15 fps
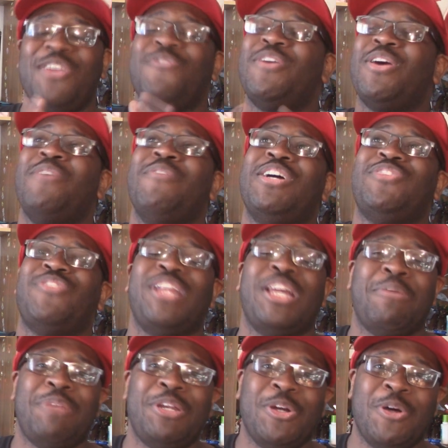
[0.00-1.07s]
you very much for
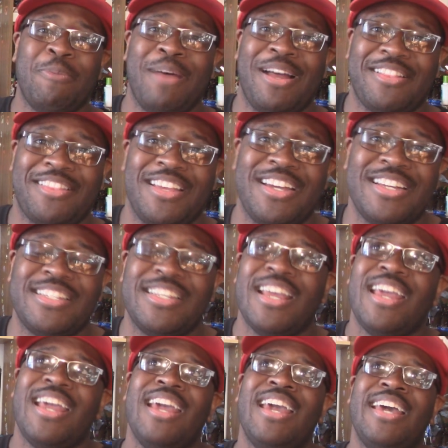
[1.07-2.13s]
letting me know about this.
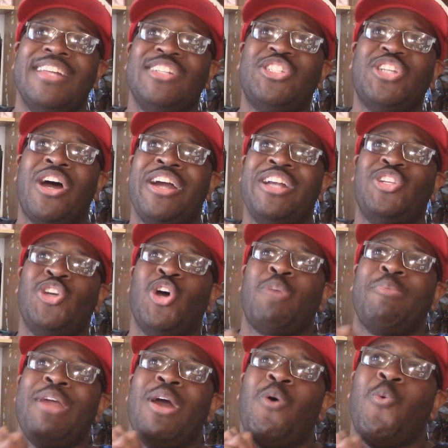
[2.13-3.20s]
And sorry it took
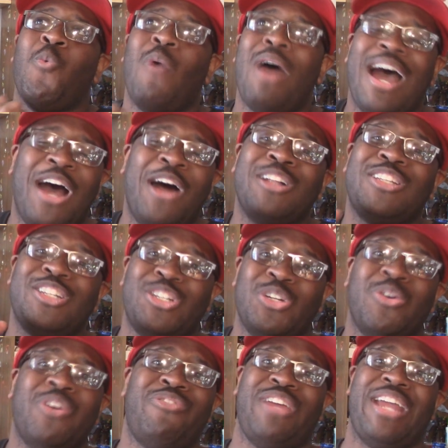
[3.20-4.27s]
me a while to
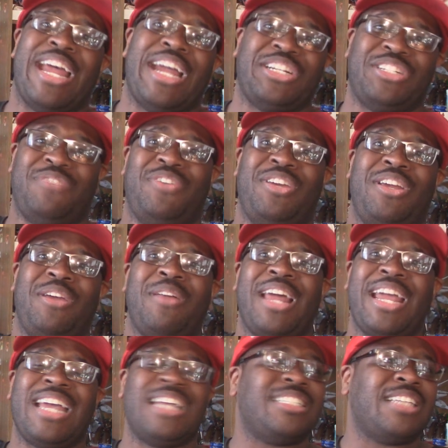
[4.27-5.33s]
do a reaction video.
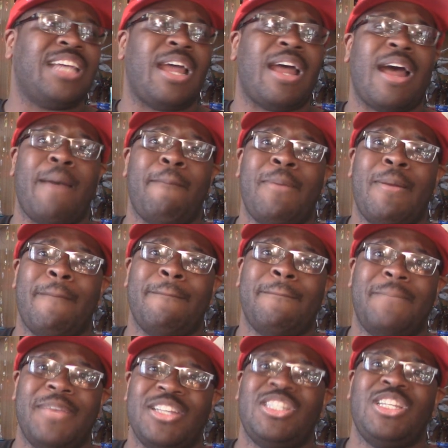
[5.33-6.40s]
Like I said, I've been
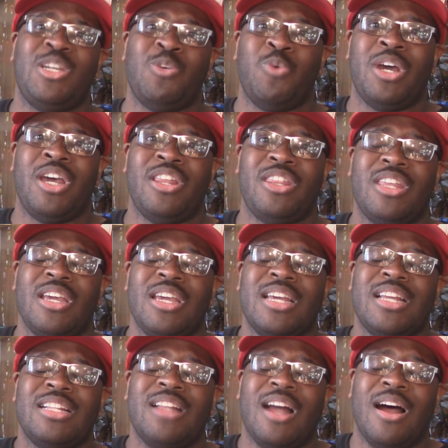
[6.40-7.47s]
busy with
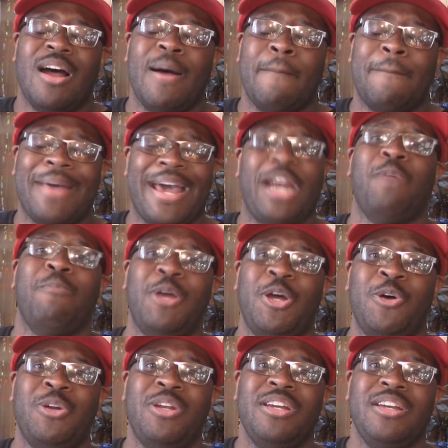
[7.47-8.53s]
uh, battle
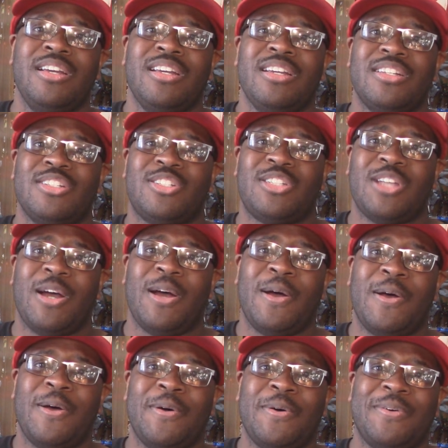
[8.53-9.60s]
mode.
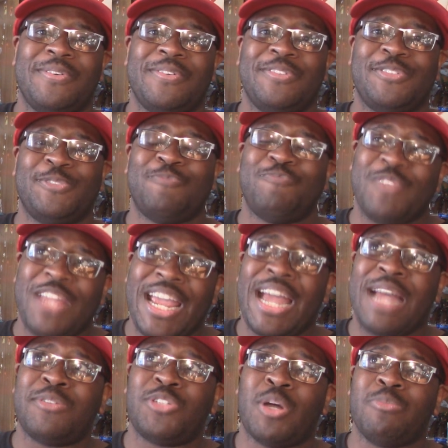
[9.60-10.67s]
So
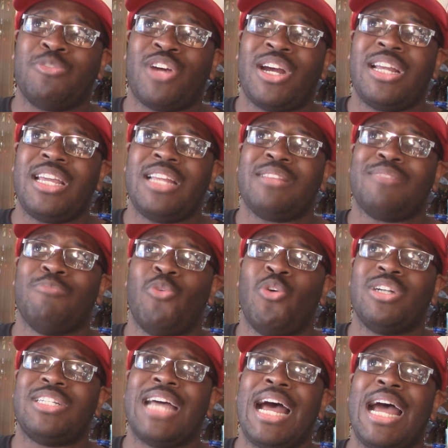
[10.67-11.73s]
yeah, so I'm trying to get
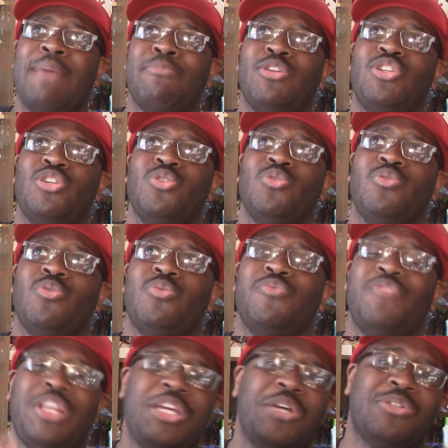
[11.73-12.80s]
more time to do
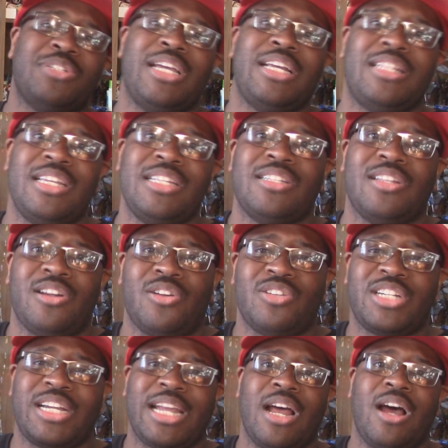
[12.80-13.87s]
videos like this. You know,
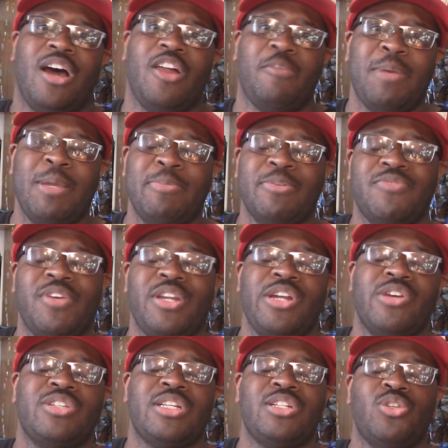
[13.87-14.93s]
check out other people's
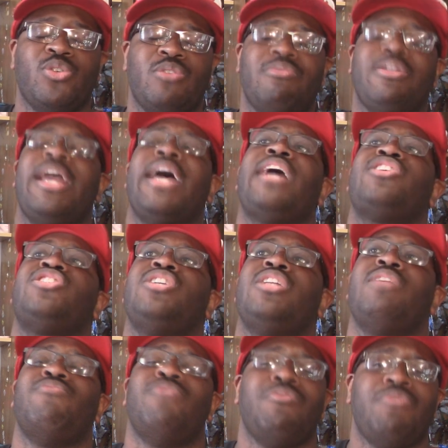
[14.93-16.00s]
videos and do a reaction
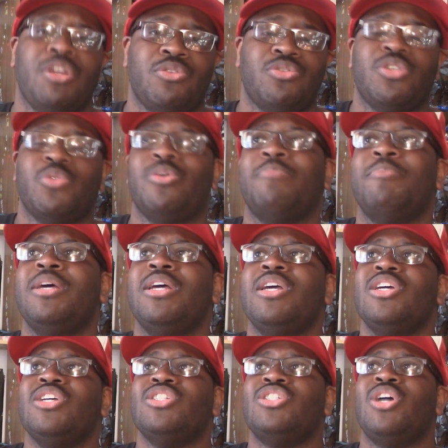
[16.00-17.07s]
and review to them.
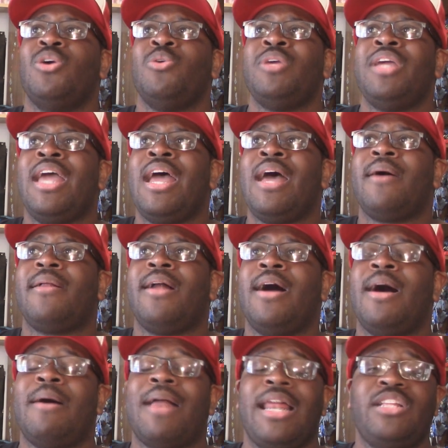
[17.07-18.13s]
So yeah, uh,
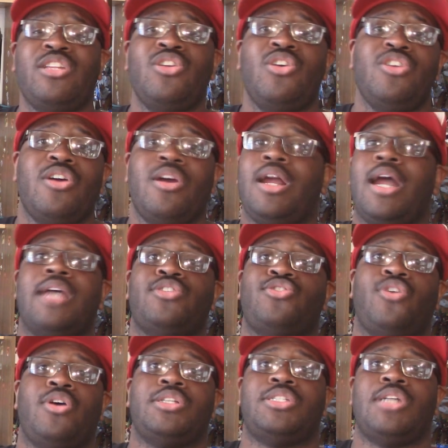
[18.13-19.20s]
I'd like to know your guys'
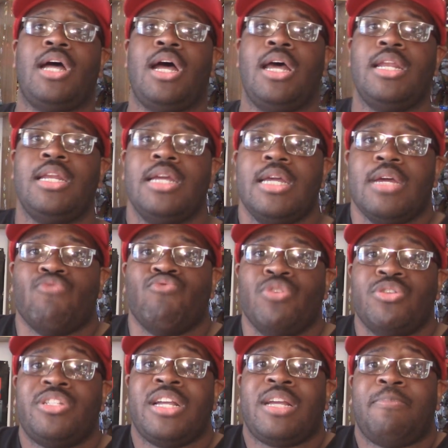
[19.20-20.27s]
thoughts on
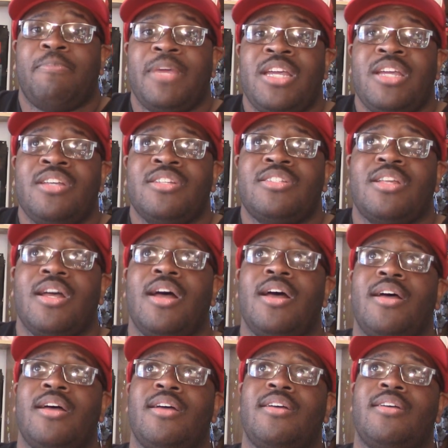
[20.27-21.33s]
Rustic B's
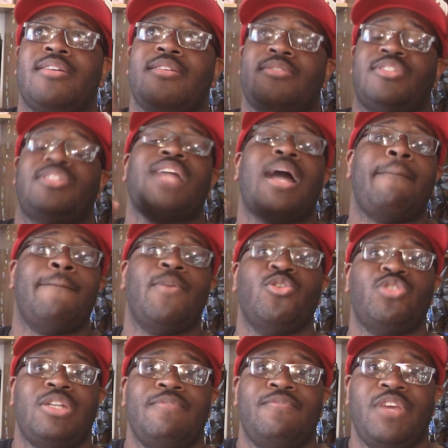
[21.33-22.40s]
uh, stop
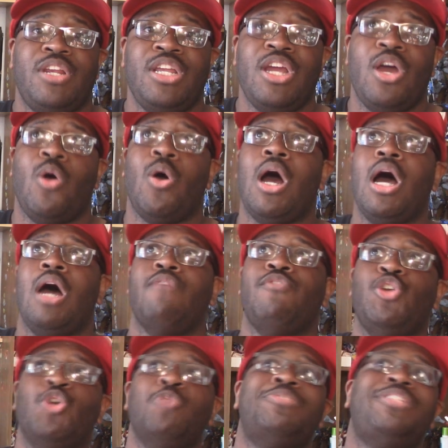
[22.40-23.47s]
motion video of
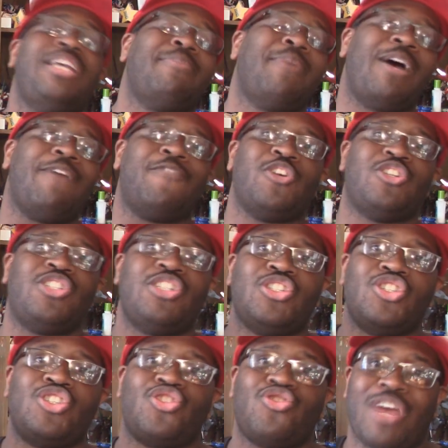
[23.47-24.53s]
Noob Saibot versus
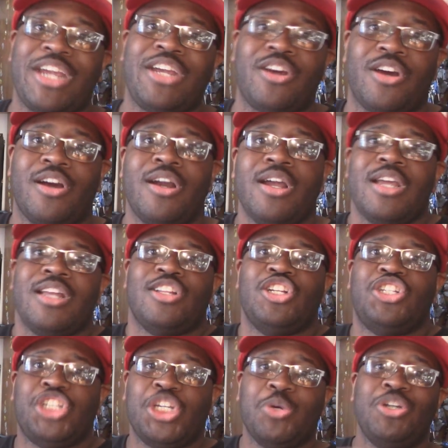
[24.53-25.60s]
Stryker.
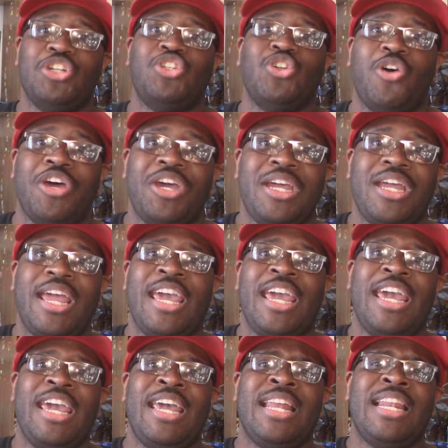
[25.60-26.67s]
Did you enjoy it?
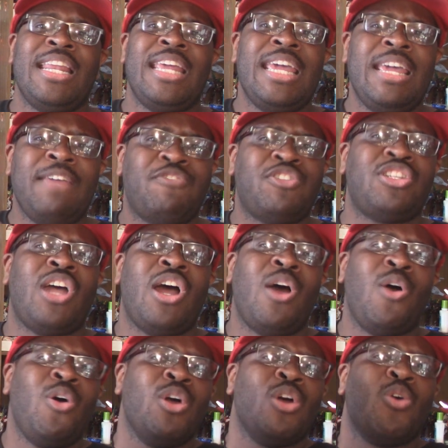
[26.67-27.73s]
And if
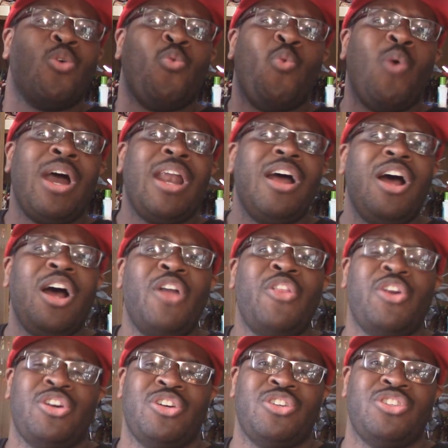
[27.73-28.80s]
so, what
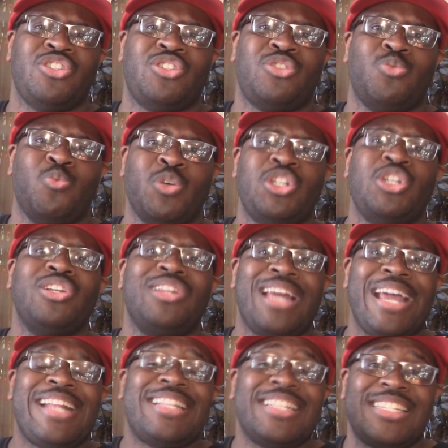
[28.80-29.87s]
others would you
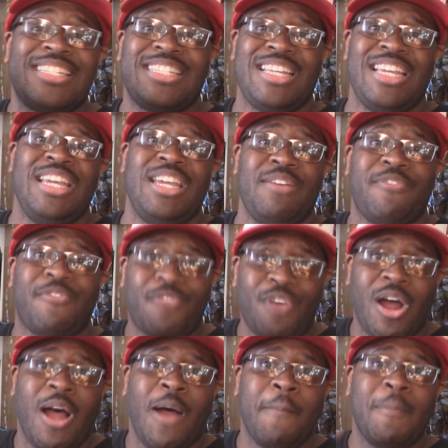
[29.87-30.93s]
like to see
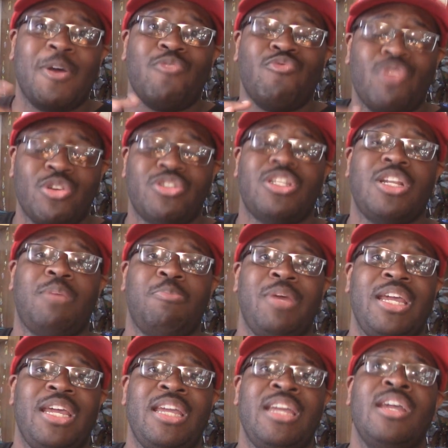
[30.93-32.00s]
from Rustic
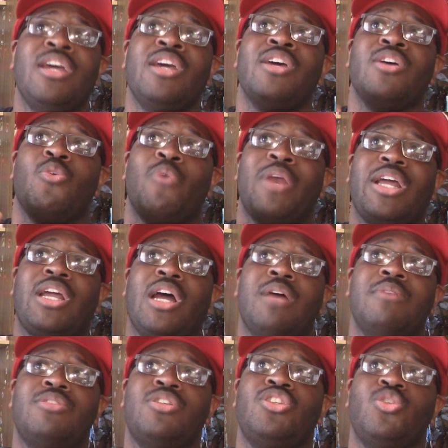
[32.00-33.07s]
B when it
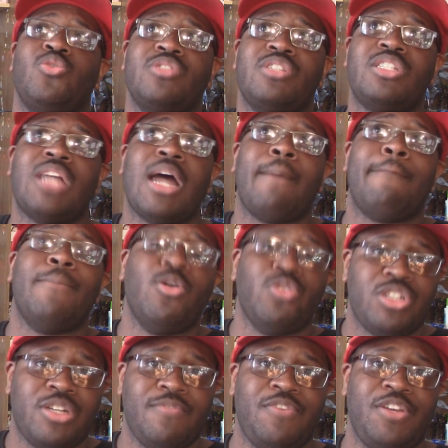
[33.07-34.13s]
comes to doing stop
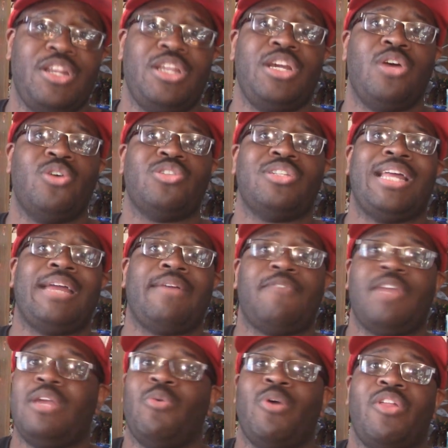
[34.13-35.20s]
motion videos, like
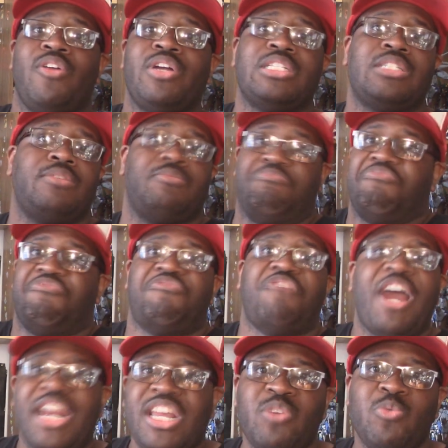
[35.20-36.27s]
whether it's
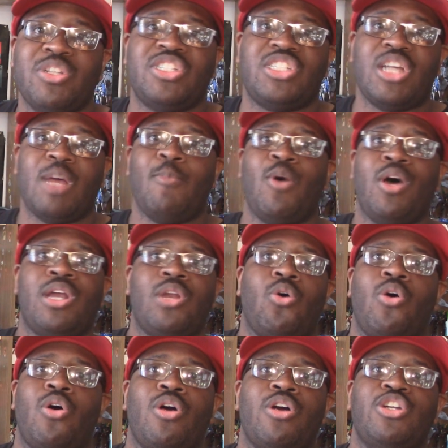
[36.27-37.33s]
fighting with someone
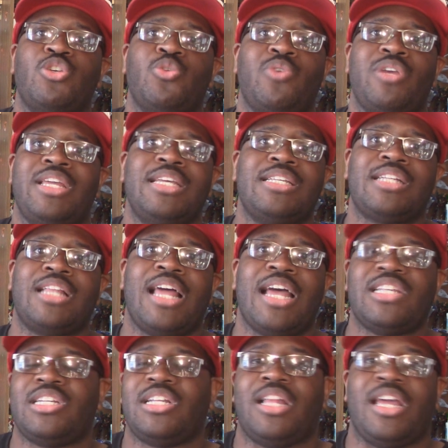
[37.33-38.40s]
or doing his
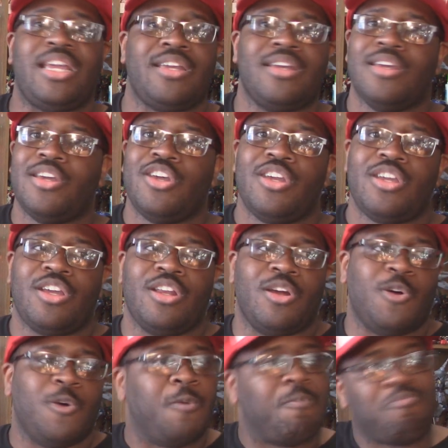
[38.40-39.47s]
classic, like, you
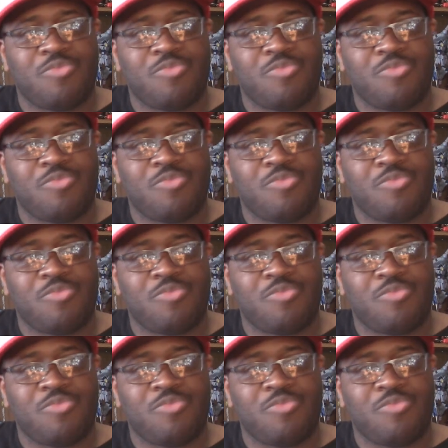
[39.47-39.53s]
know,